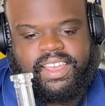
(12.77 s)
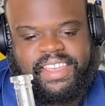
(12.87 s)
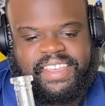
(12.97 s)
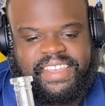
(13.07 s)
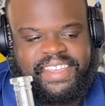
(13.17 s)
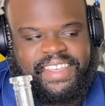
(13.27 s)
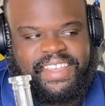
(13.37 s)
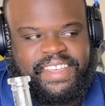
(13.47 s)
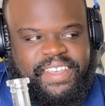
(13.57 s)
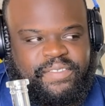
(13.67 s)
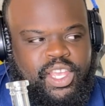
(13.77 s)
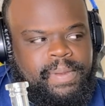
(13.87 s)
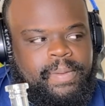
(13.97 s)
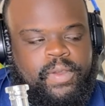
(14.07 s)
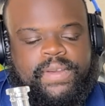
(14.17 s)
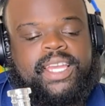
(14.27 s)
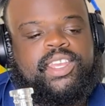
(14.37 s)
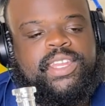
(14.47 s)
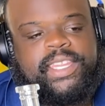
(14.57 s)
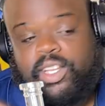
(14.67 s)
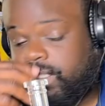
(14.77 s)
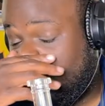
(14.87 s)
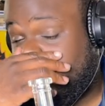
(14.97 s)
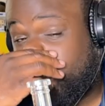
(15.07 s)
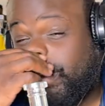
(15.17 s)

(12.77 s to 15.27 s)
for you people who feel like you need to go smoke in